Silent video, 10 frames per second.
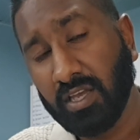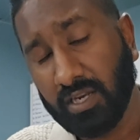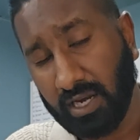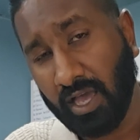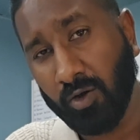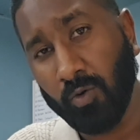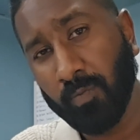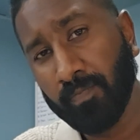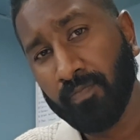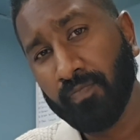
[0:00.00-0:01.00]
Now,
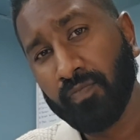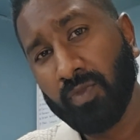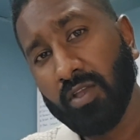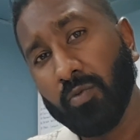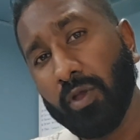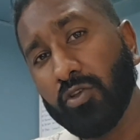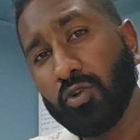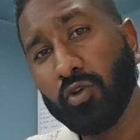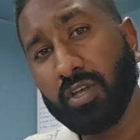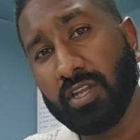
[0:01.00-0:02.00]
when you
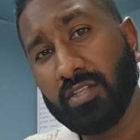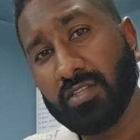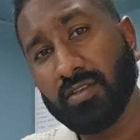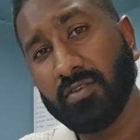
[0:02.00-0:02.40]
look at it,